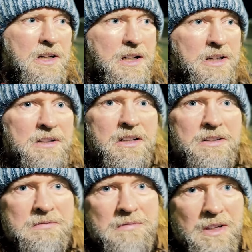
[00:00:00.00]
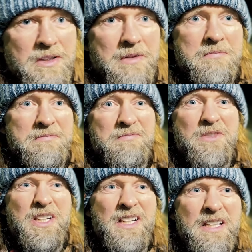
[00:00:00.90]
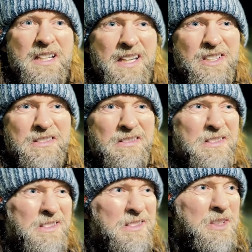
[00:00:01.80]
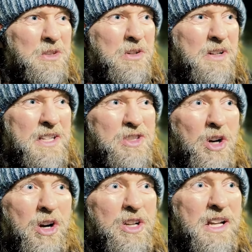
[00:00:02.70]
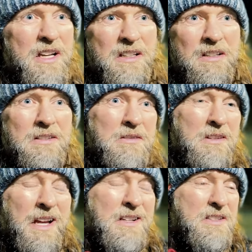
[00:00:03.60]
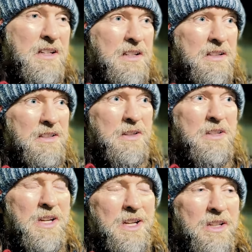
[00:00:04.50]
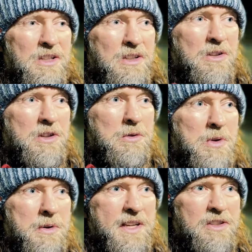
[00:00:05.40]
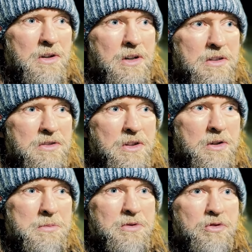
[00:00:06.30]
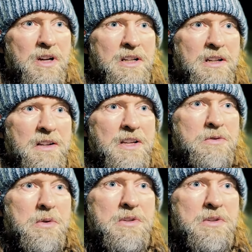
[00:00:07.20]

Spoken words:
and really enjoying it. Yeah. Like I said, you want to enjoy turning up the training, and that's what we